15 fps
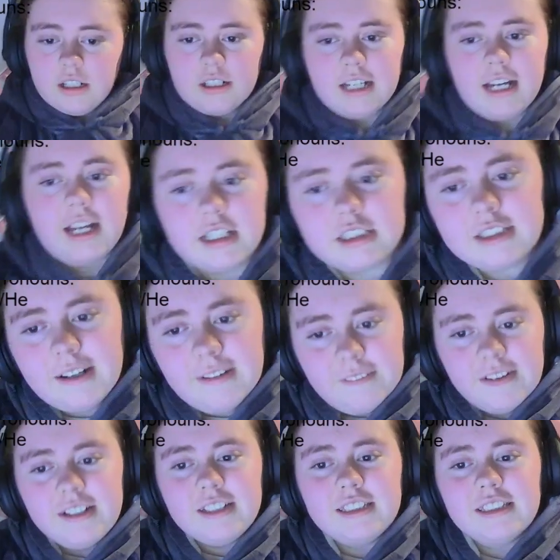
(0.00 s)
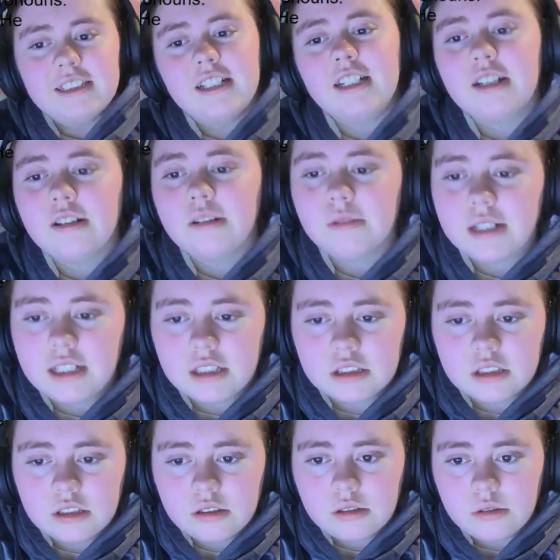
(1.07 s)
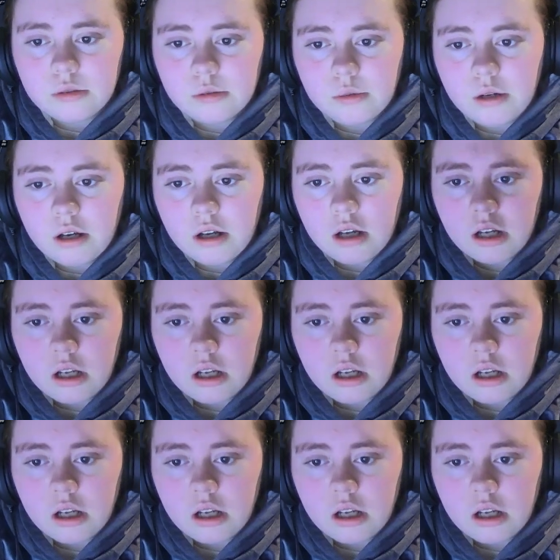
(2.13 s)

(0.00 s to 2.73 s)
Okay, so first we need to